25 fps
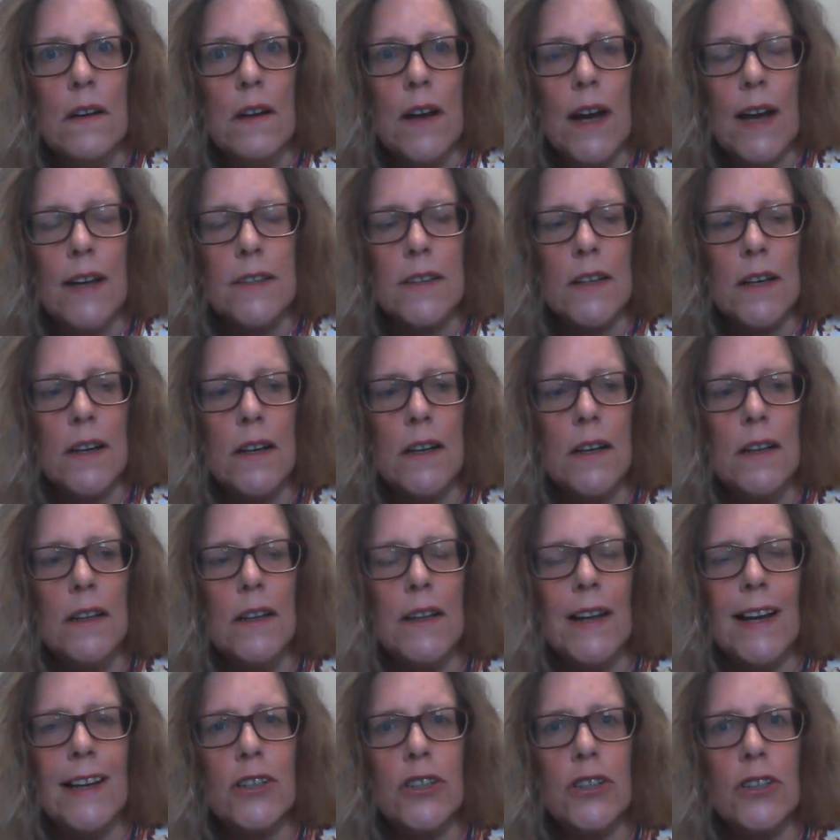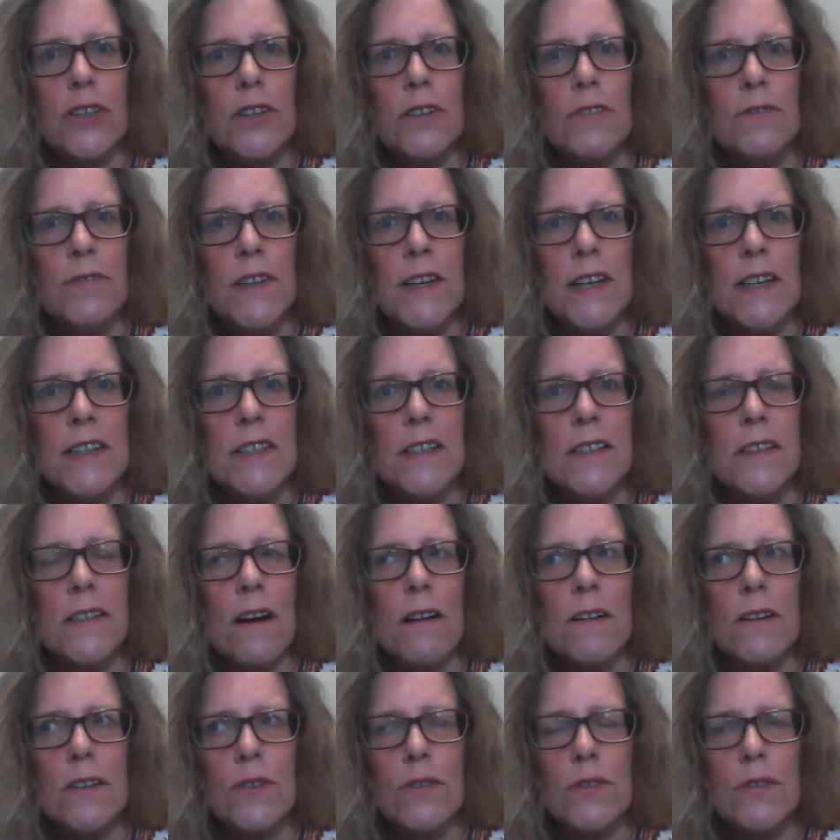as a collection of these
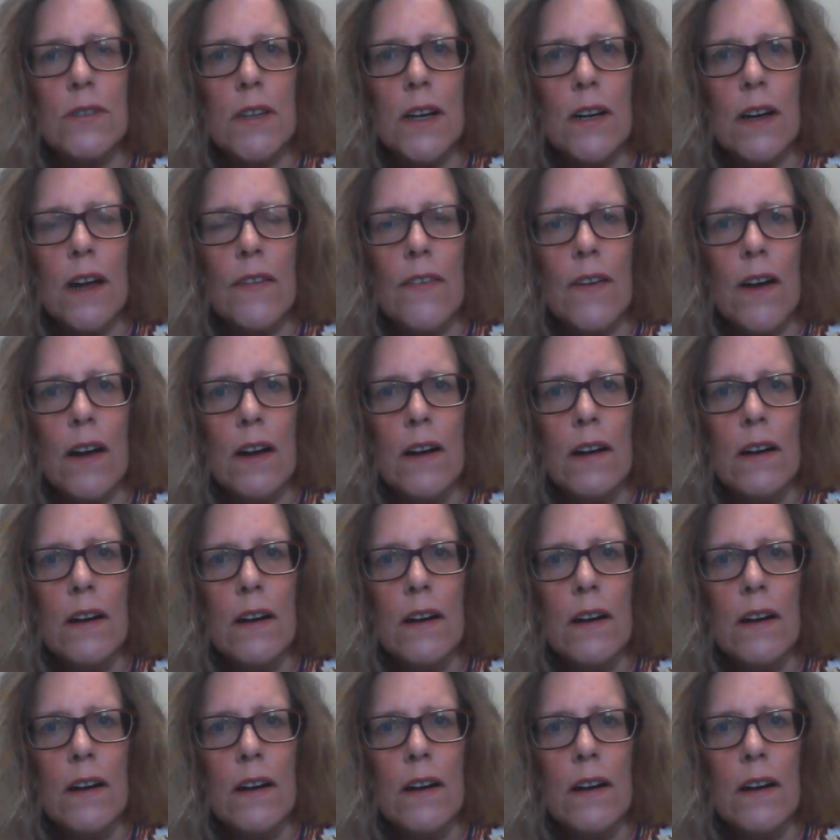ducks all together.